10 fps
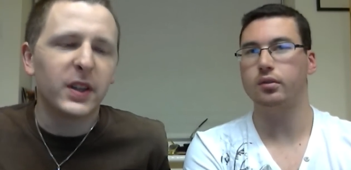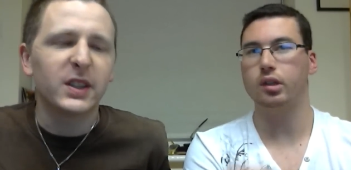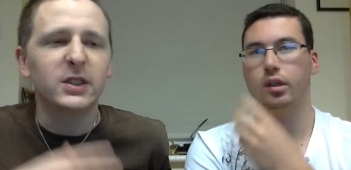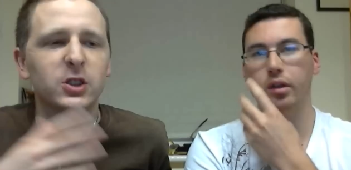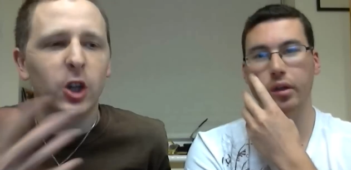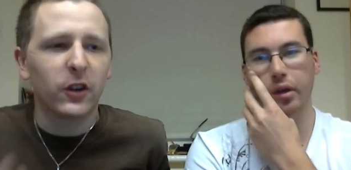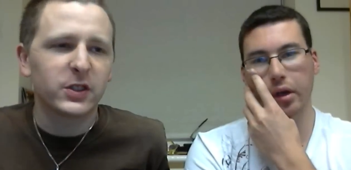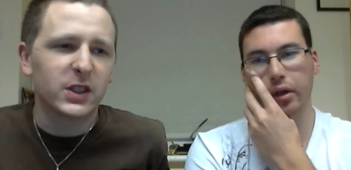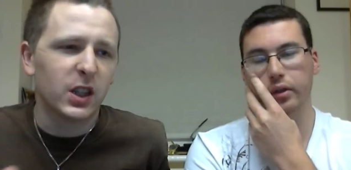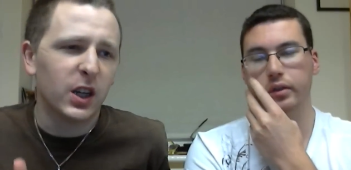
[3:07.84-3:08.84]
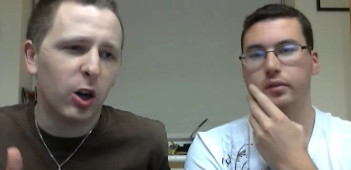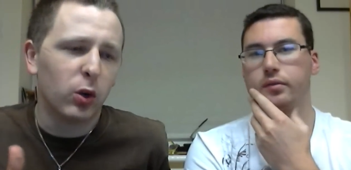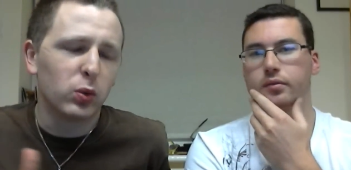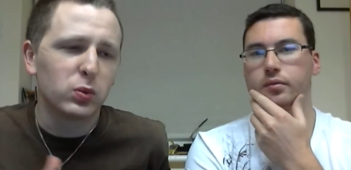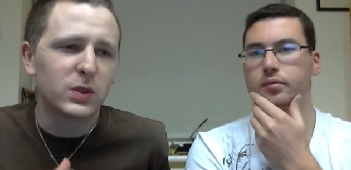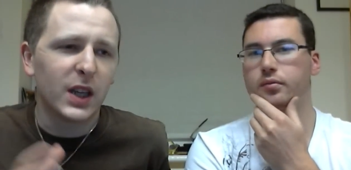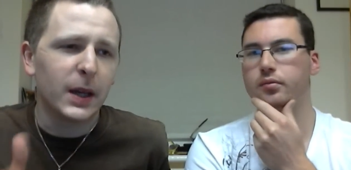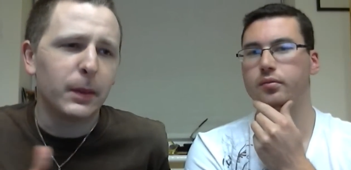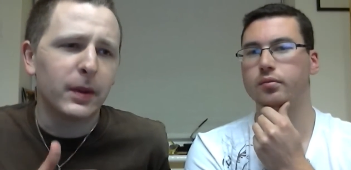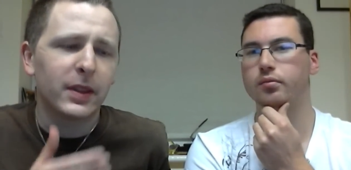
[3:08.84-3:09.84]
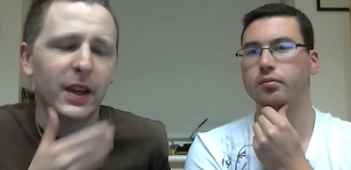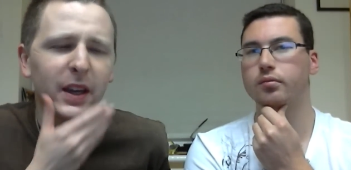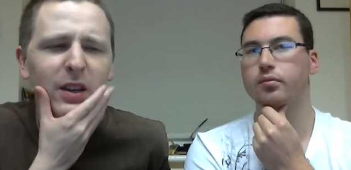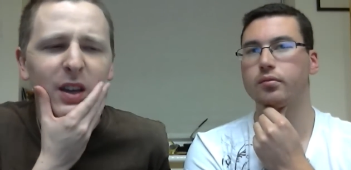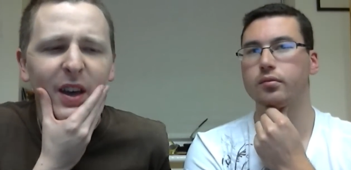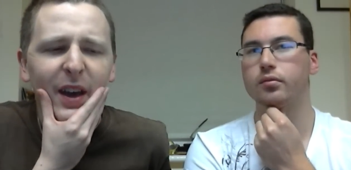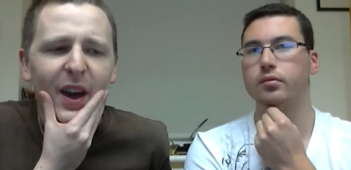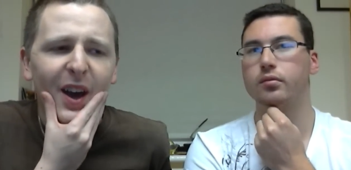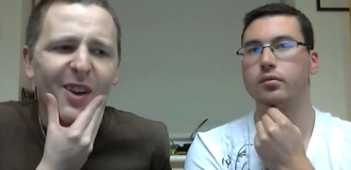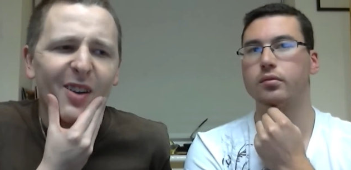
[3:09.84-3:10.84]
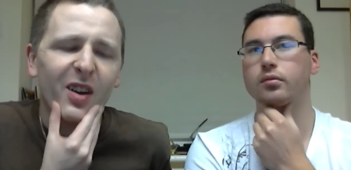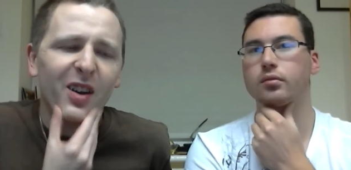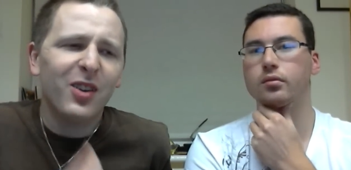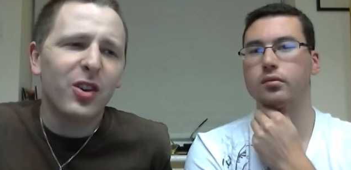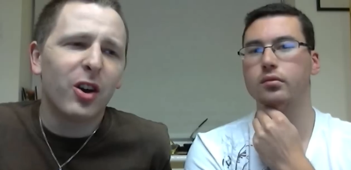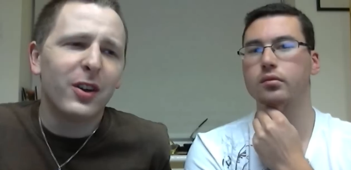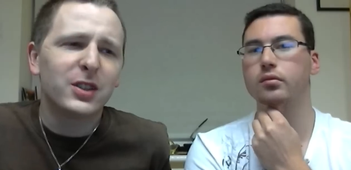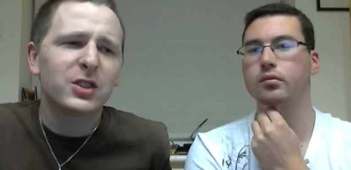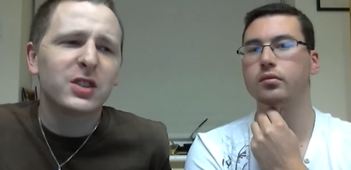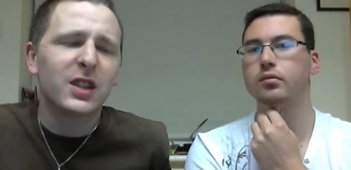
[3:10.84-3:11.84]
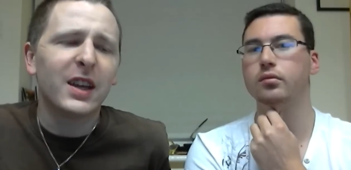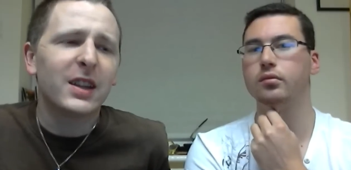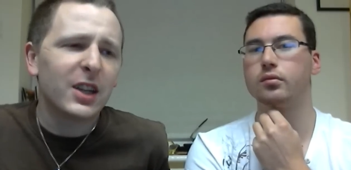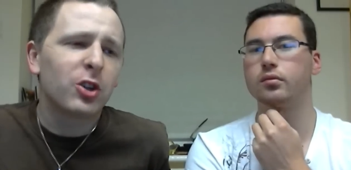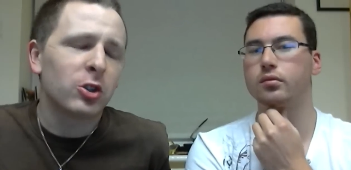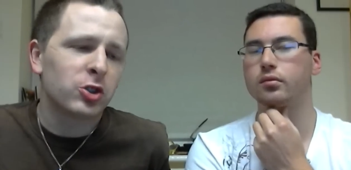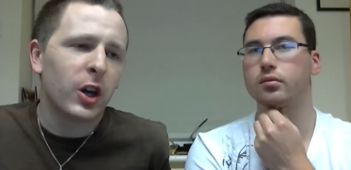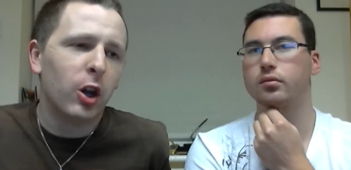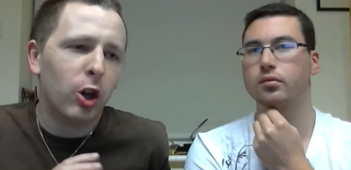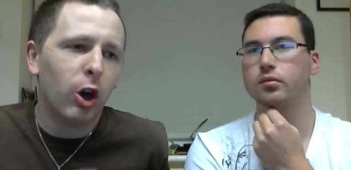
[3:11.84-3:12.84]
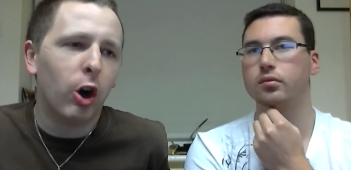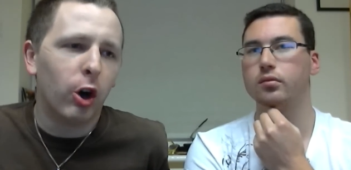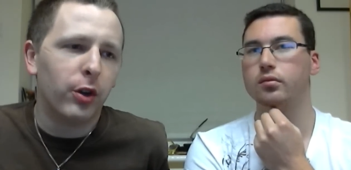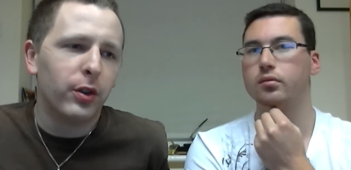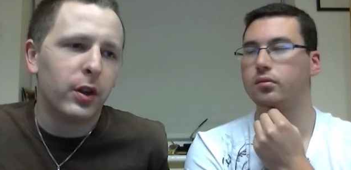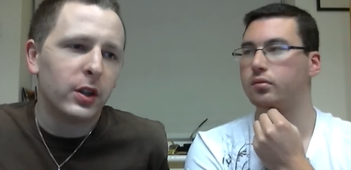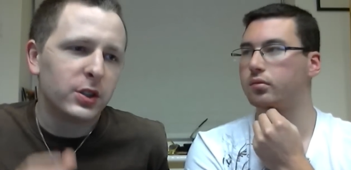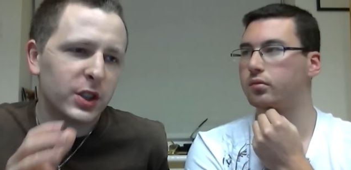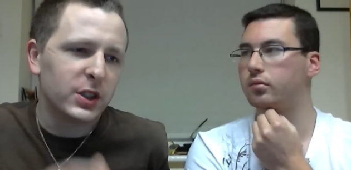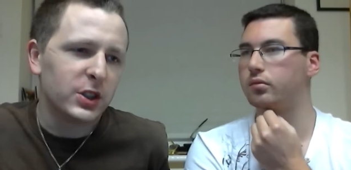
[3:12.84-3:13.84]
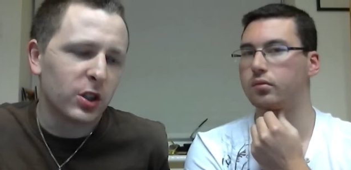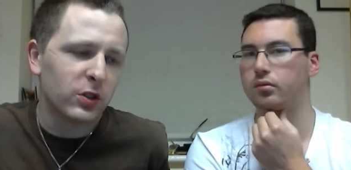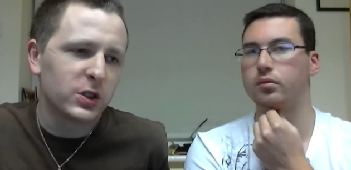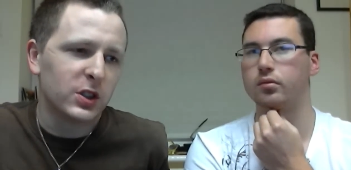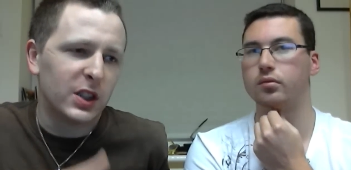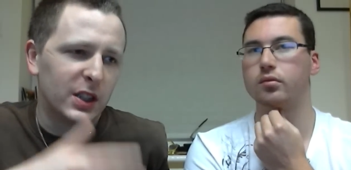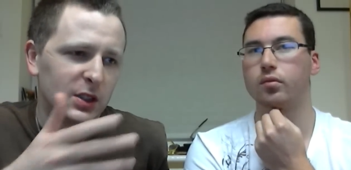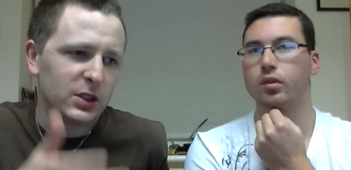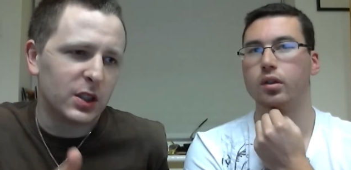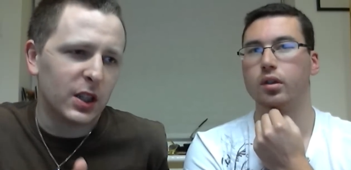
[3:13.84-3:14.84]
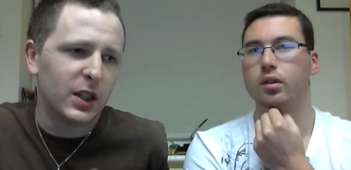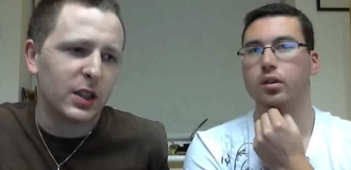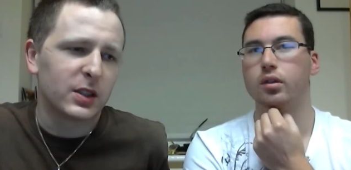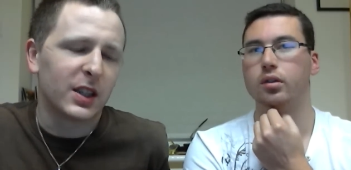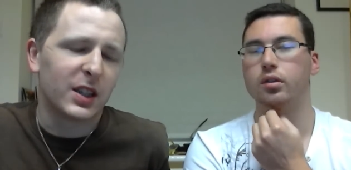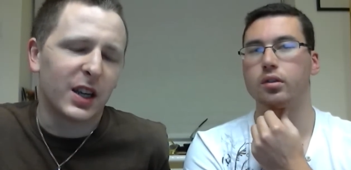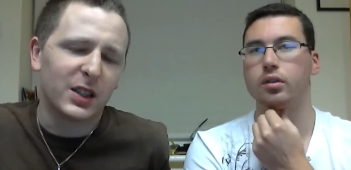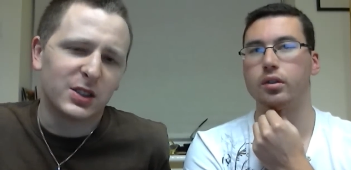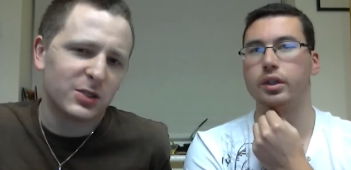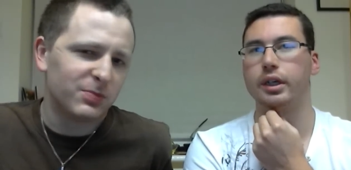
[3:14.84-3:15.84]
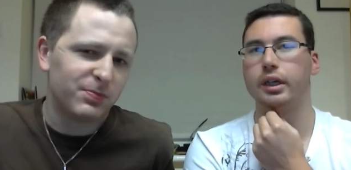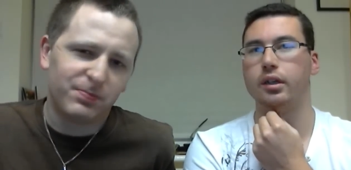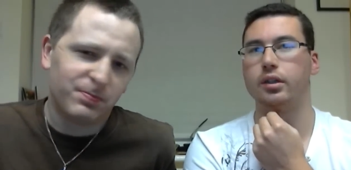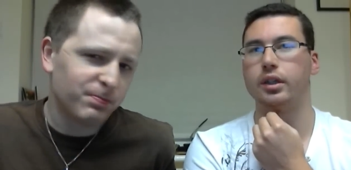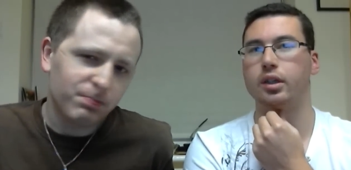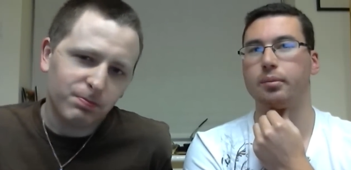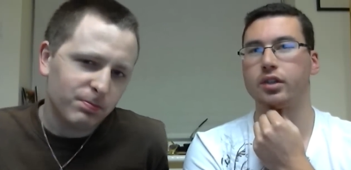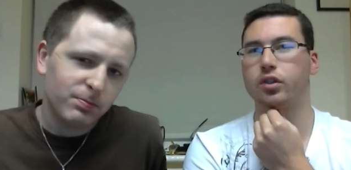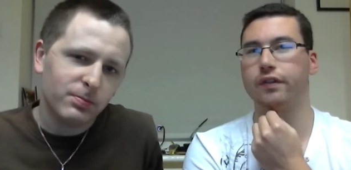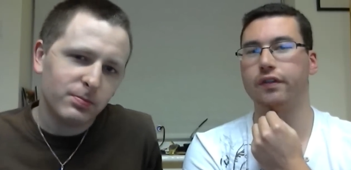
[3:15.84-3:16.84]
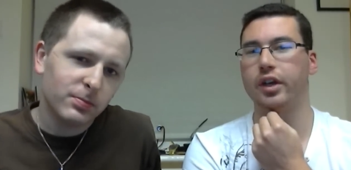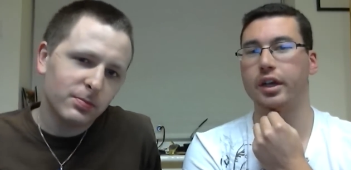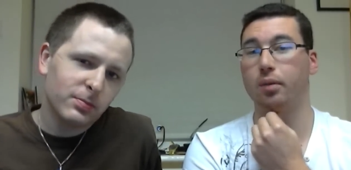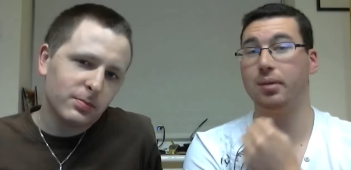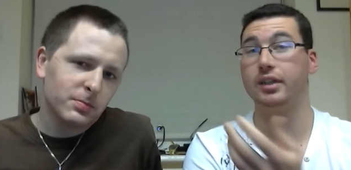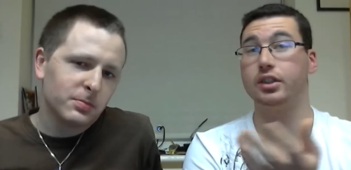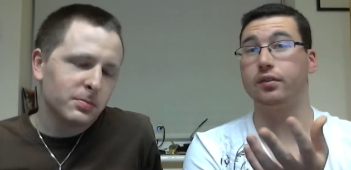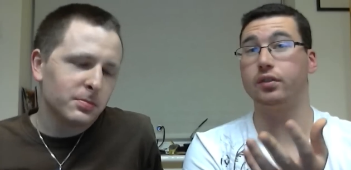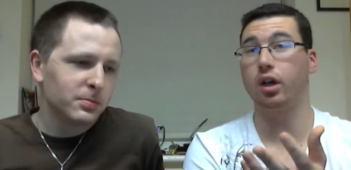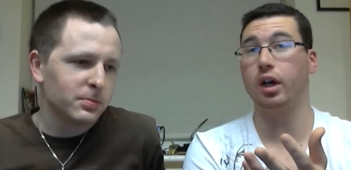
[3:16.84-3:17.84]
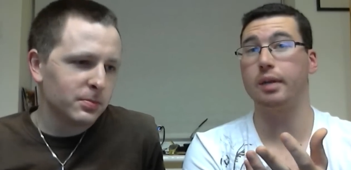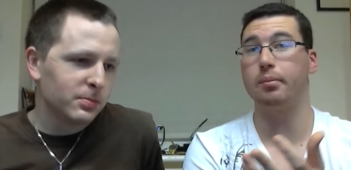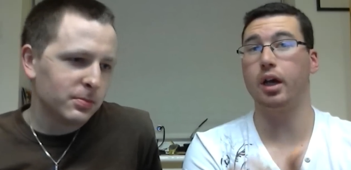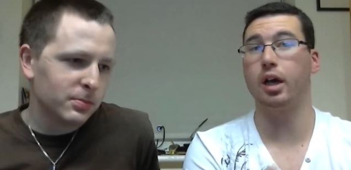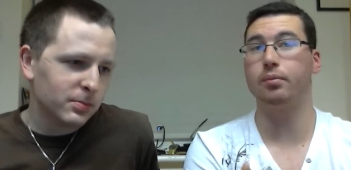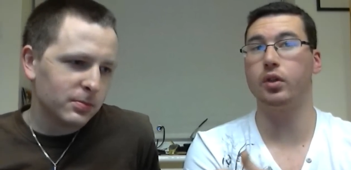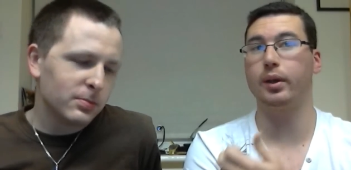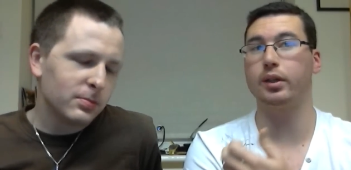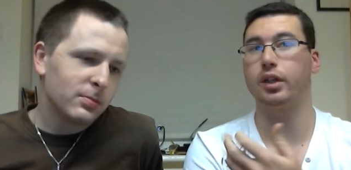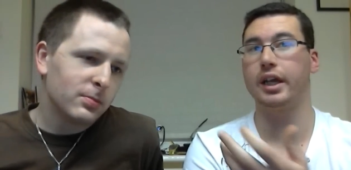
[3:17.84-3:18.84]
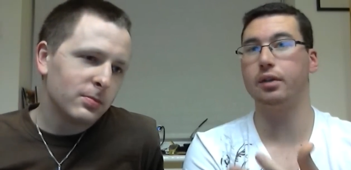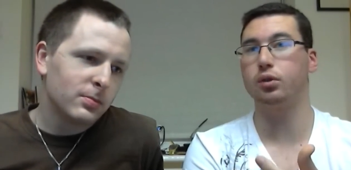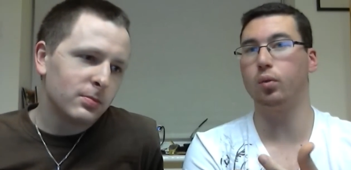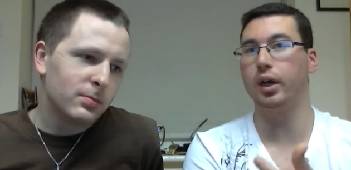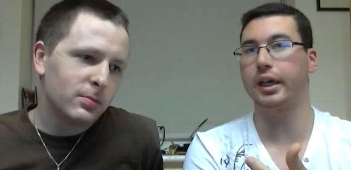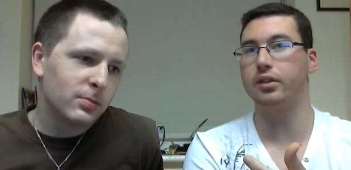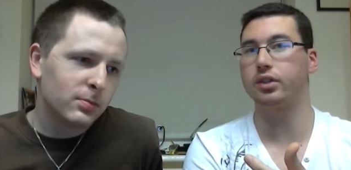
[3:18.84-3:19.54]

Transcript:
Speaker 1: but it starts the whole team and thing. And I don't know, it's just, it did concentrate a lot on Jesse
Speaker 2: Sorensen mm. and uh, Kid Kash. Yeah, the, the match got thirty, it got plenty of time. Um, you had the heels working